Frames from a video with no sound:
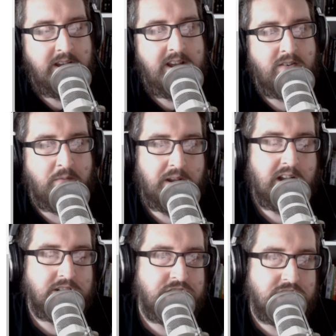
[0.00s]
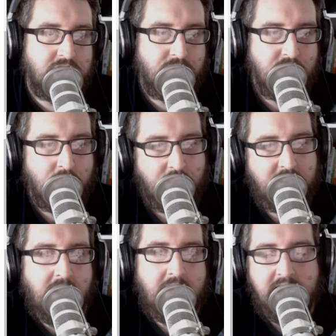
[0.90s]
from the clutches of the
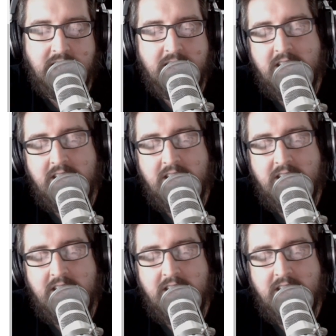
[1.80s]
Uruk-hai,